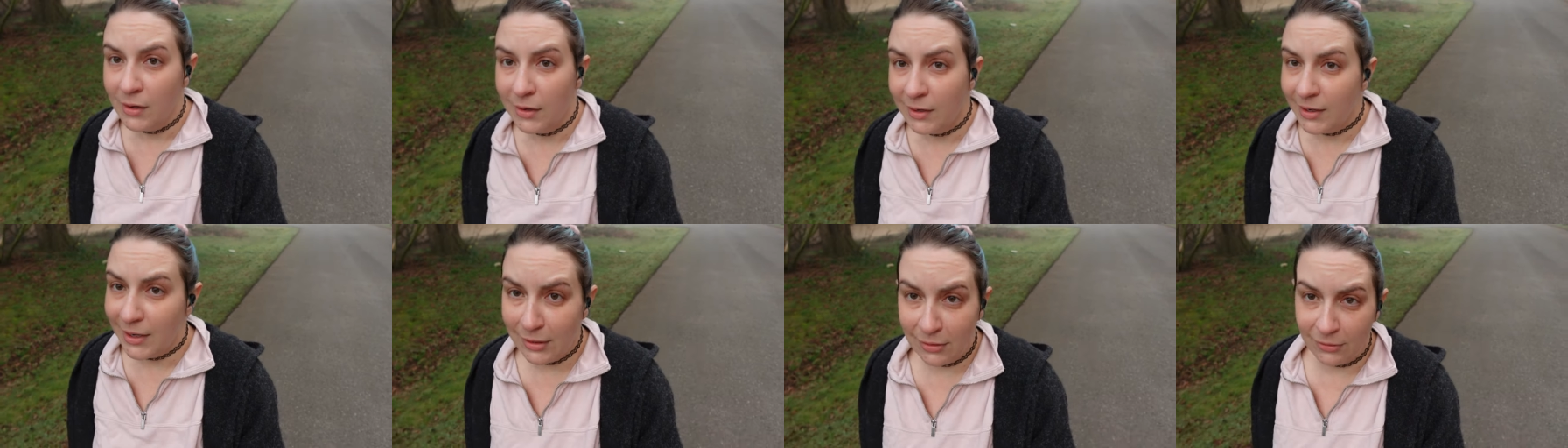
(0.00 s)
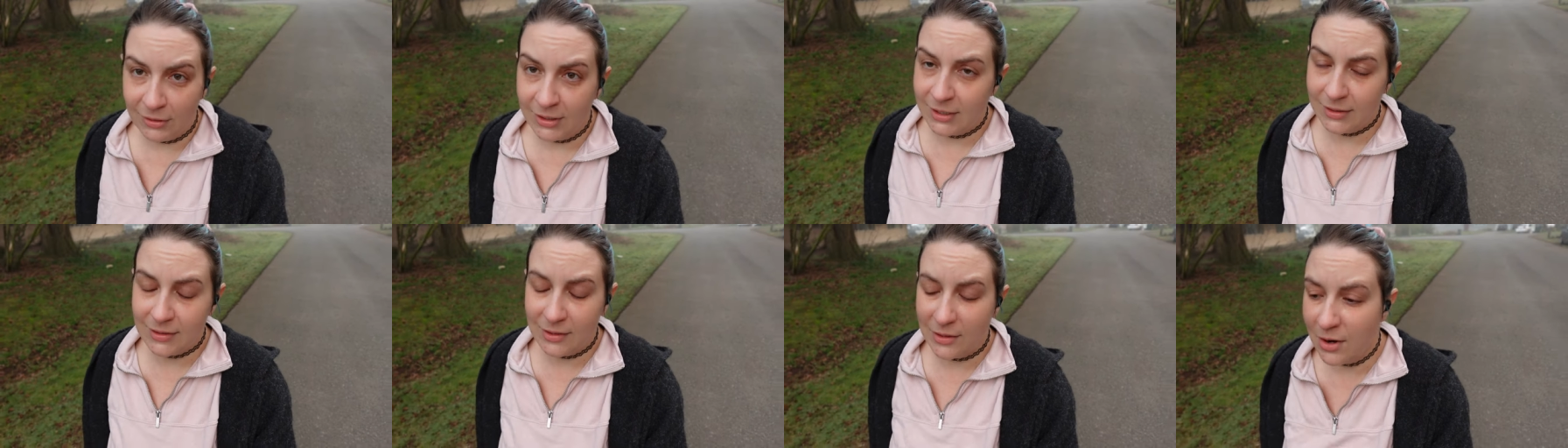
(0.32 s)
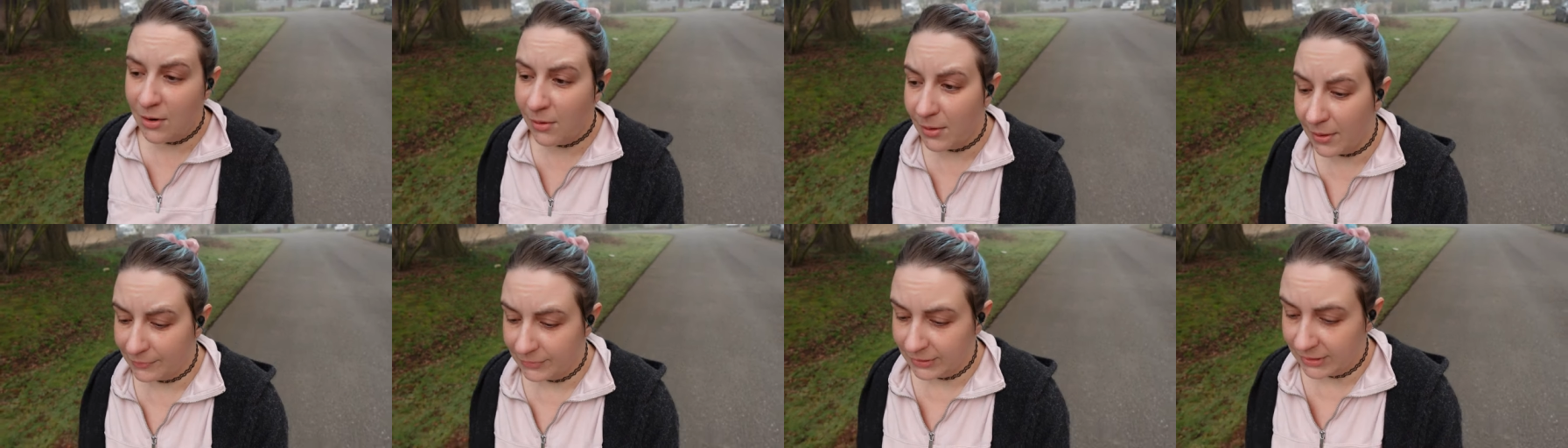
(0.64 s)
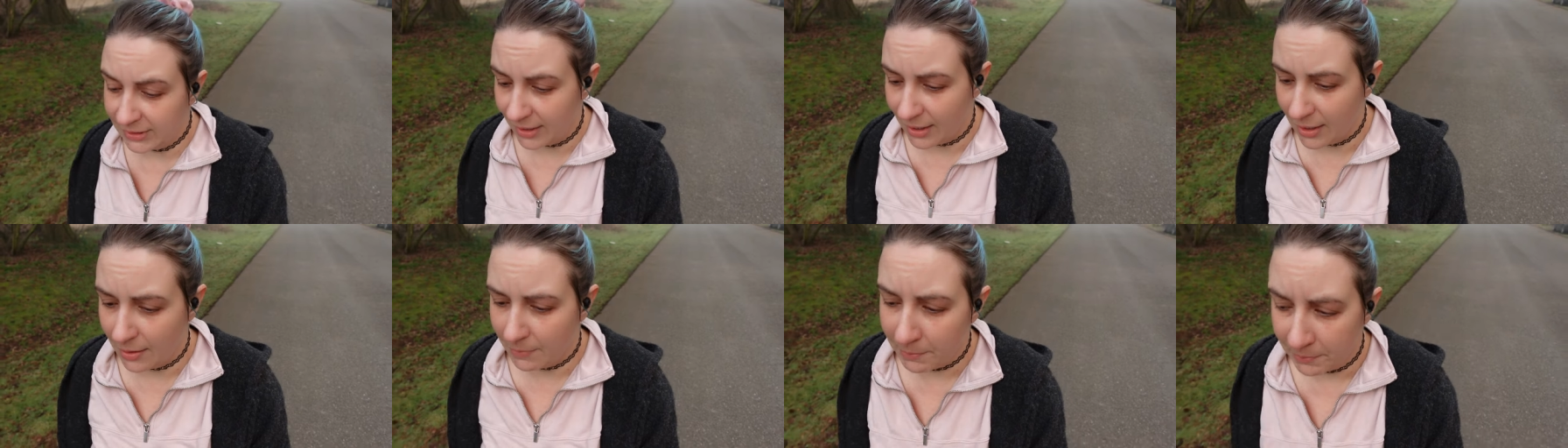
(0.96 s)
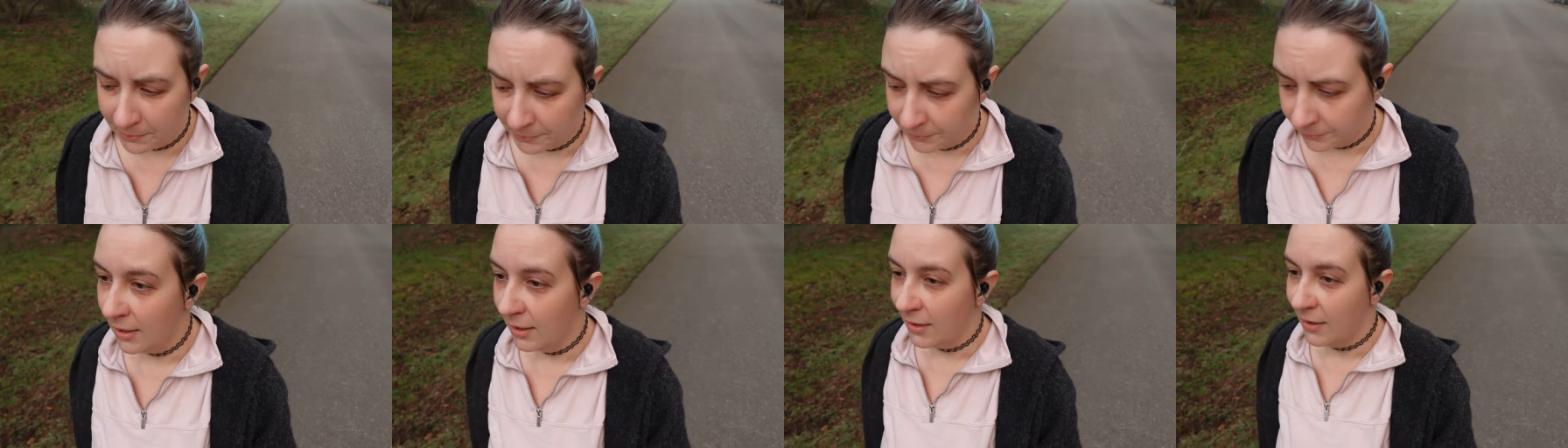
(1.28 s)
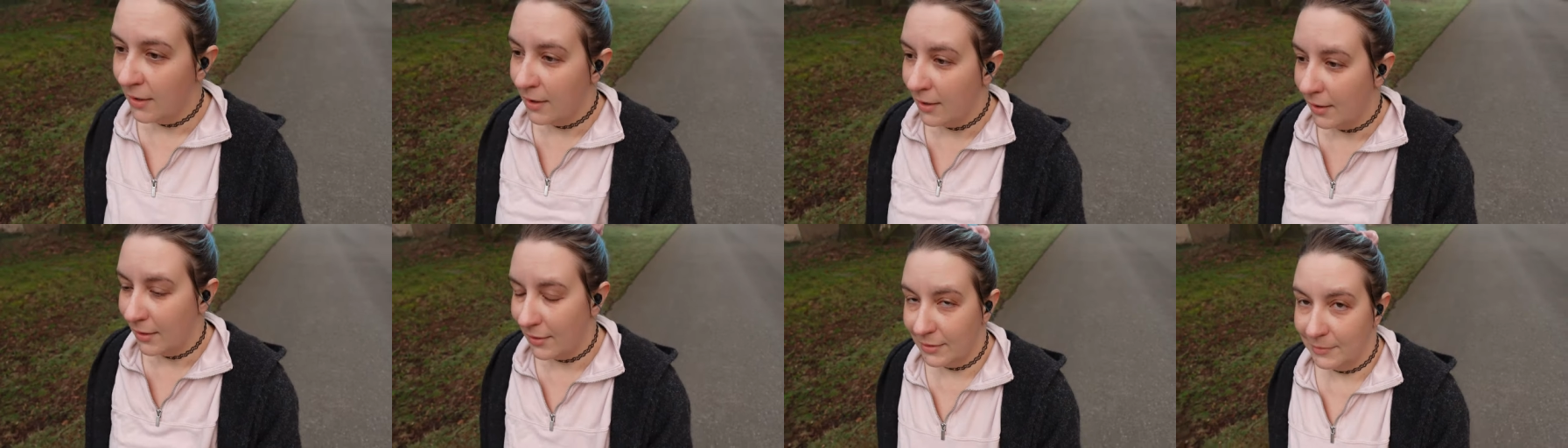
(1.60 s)
you don't need to know every time.
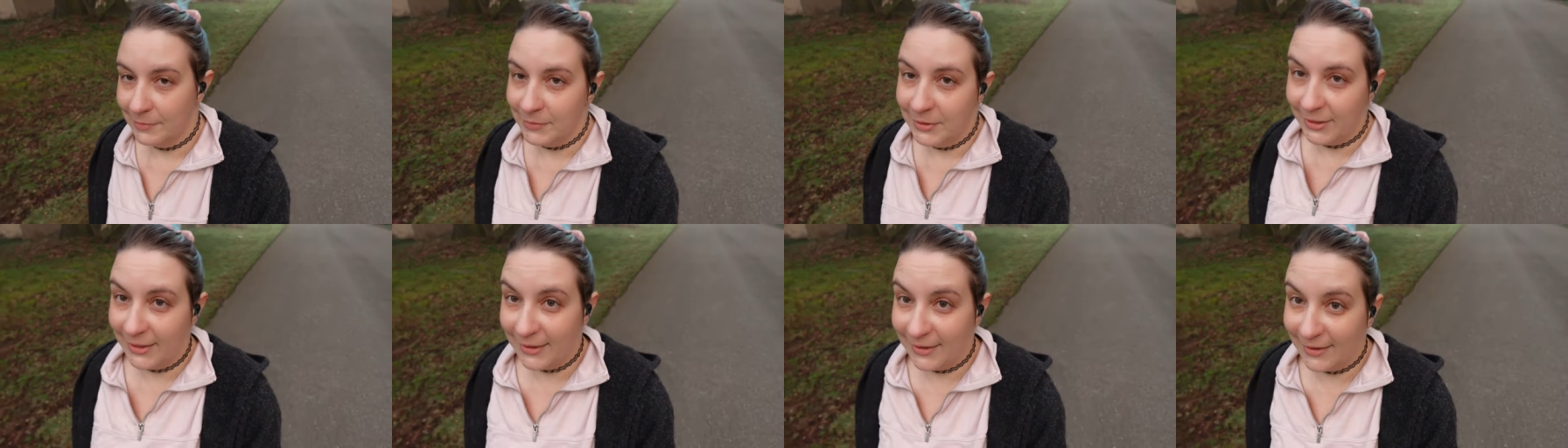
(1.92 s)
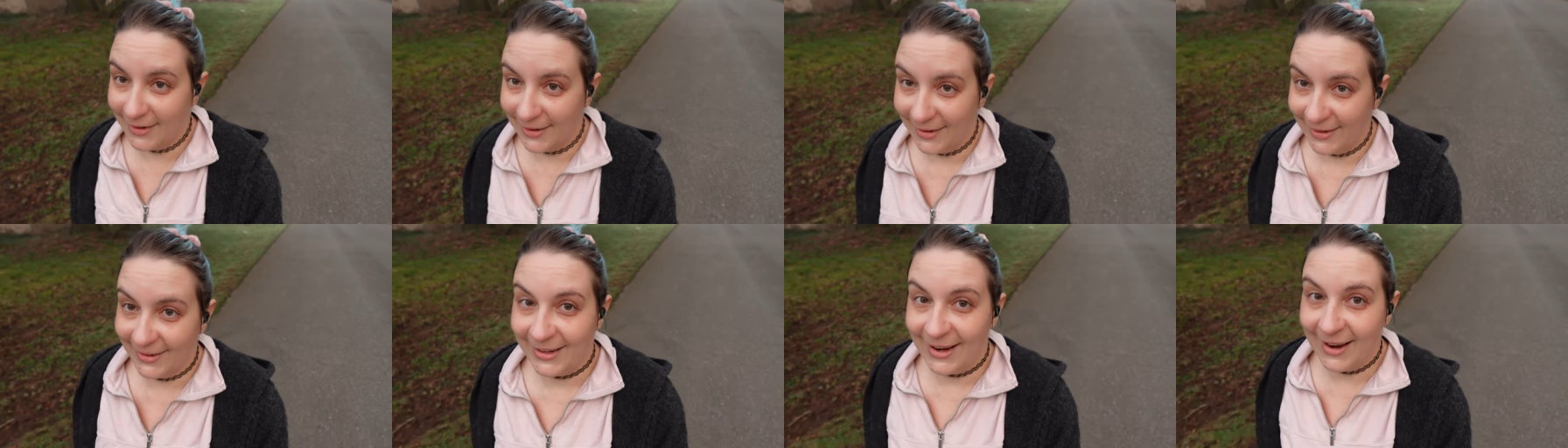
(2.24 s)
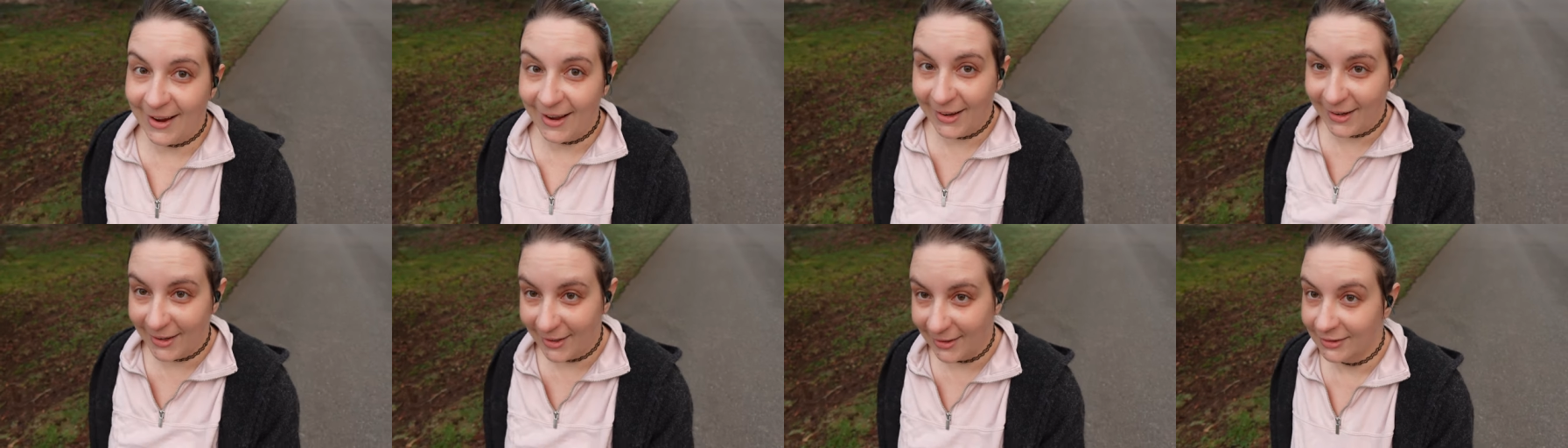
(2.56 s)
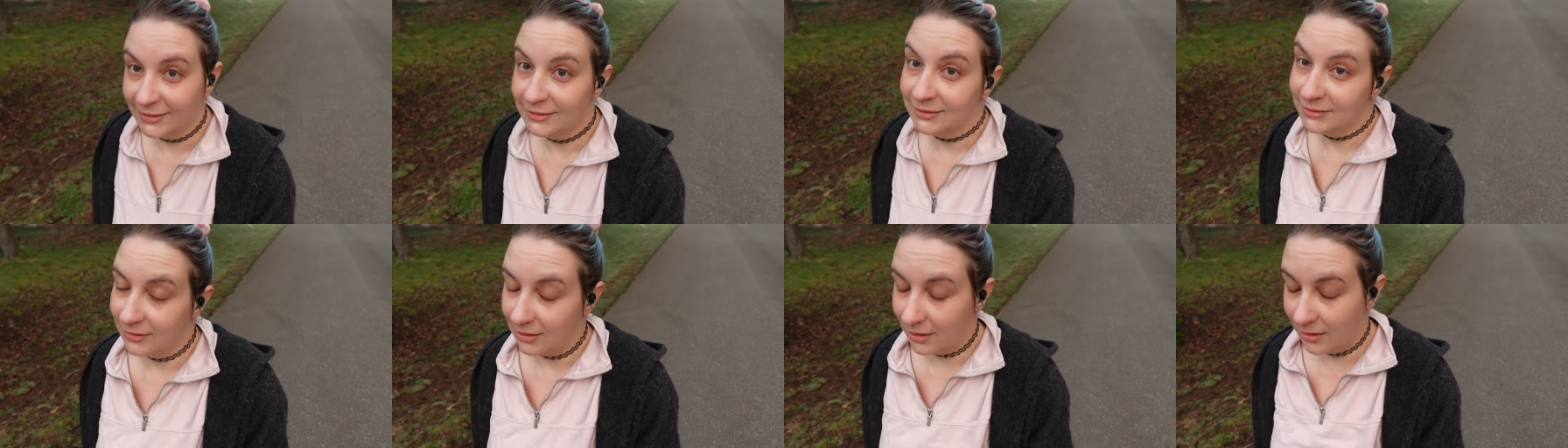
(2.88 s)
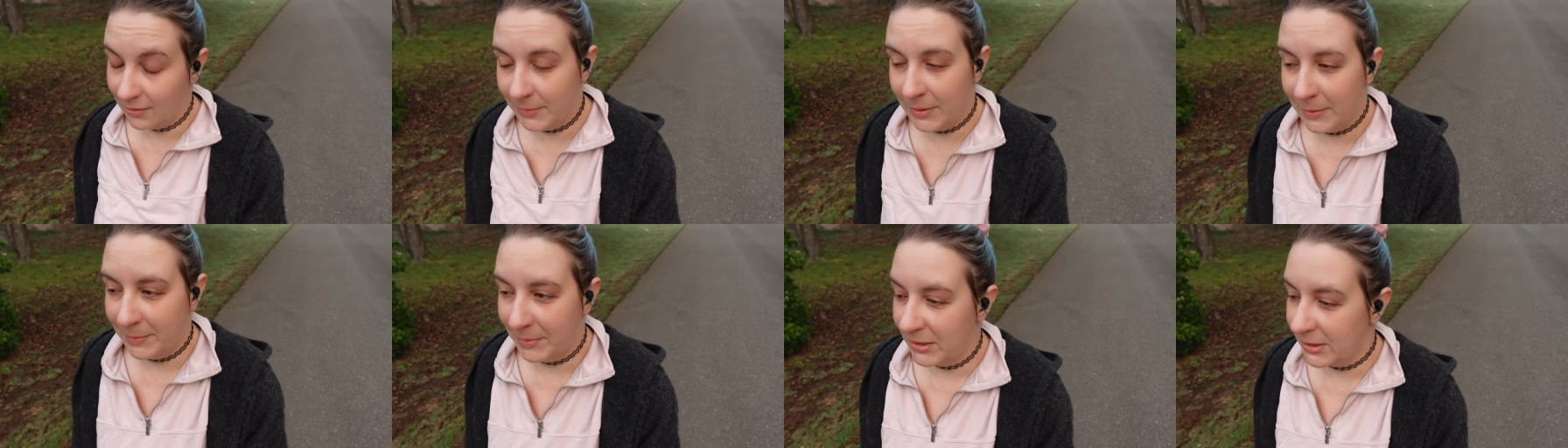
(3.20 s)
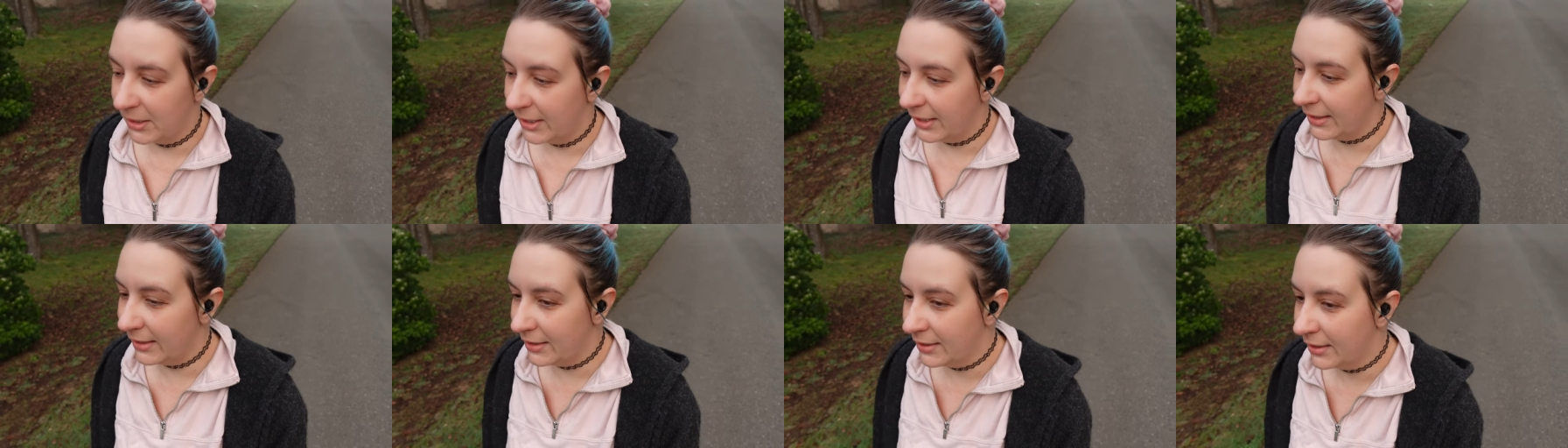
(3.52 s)
And I'm like, uh, yeah, on my
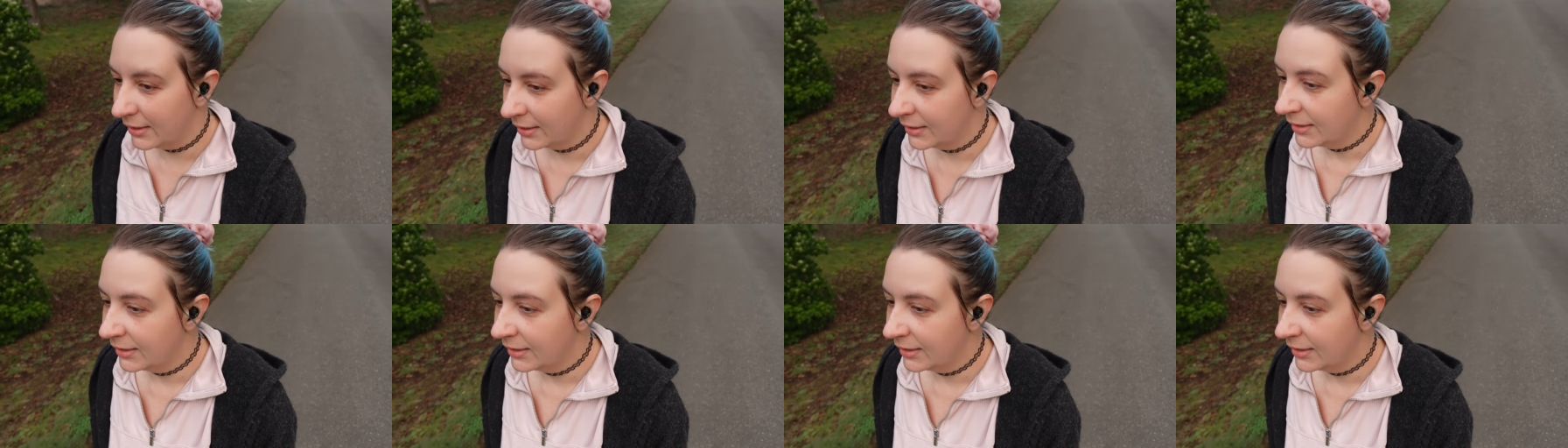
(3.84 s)
period.